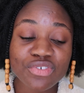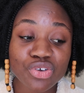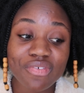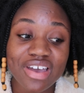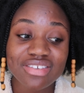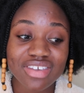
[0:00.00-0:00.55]
So if
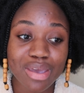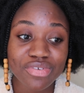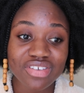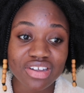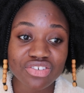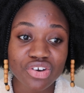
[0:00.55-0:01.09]
I skipped
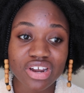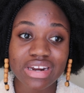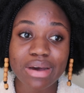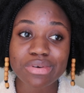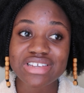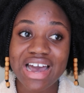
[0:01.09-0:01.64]
sunscreen and I
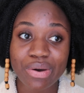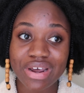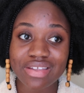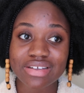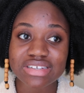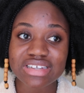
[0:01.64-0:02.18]
was out
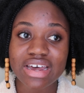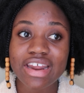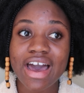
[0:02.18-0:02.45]
in the sun,